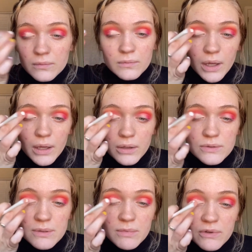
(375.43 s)
Okay,
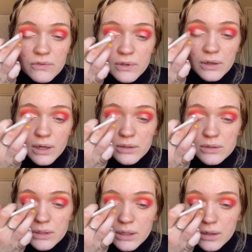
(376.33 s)
using my finger
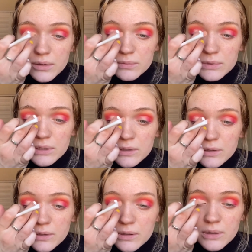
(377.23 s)
actually helped
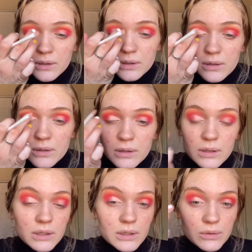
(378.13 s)
a
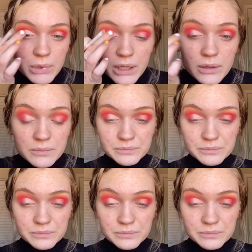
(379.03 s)
little bit.